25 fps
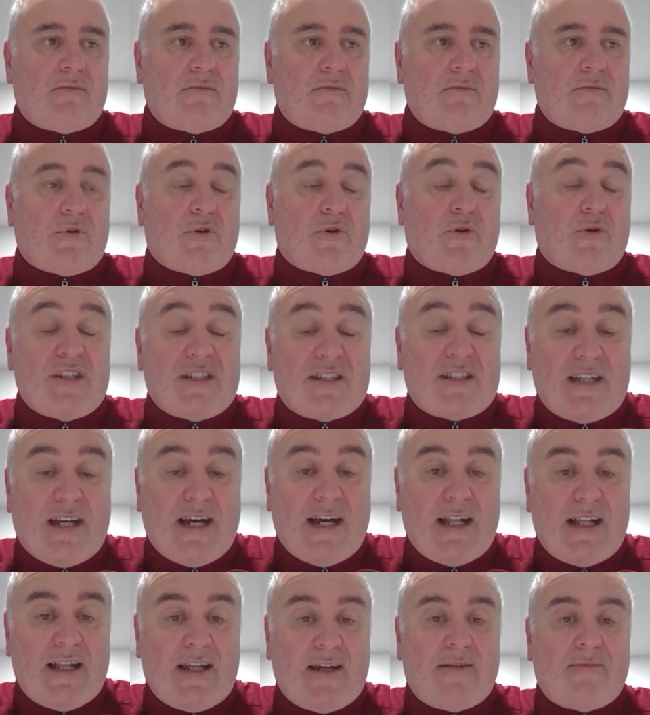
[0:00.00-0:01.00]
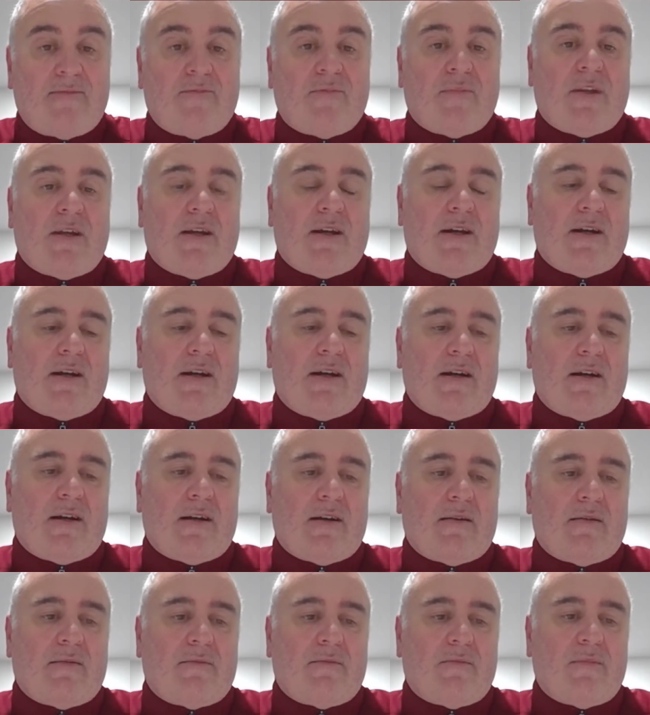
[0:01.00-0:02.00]
Chris Taylor,
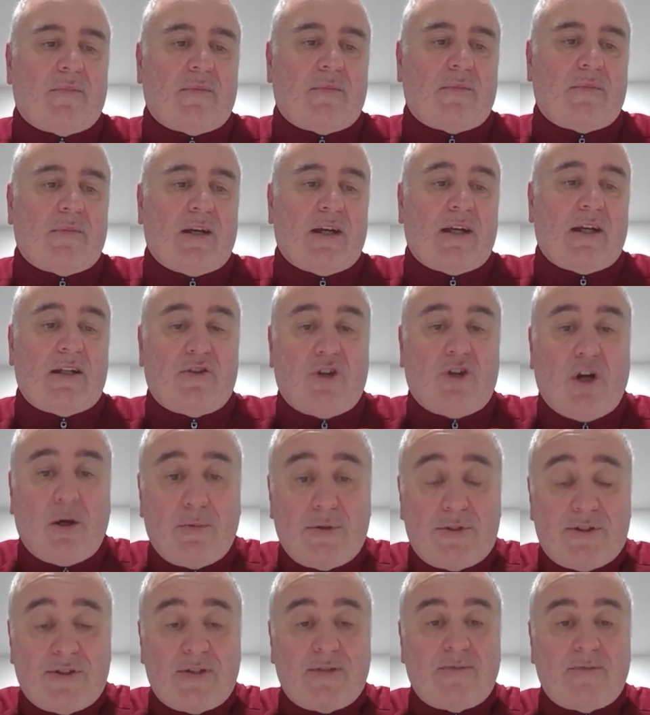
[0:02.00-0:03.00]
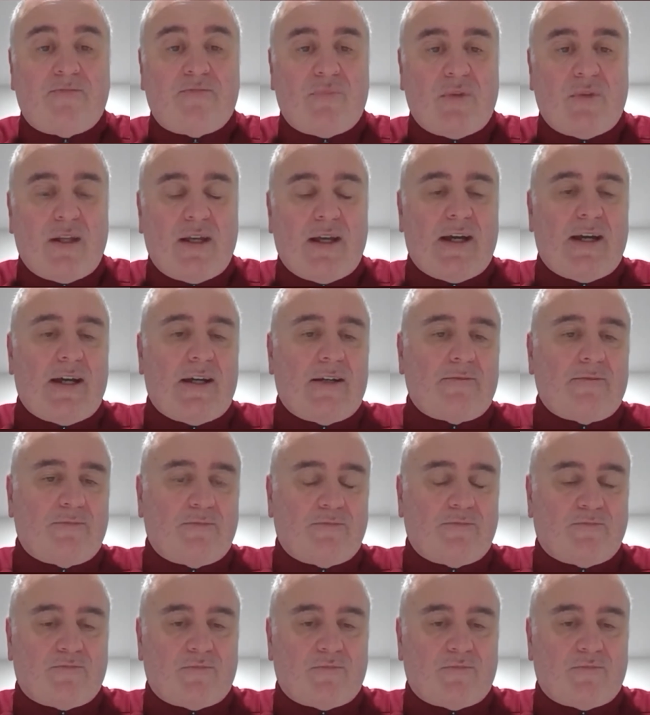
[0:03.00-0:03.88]
Ian Dobson, so,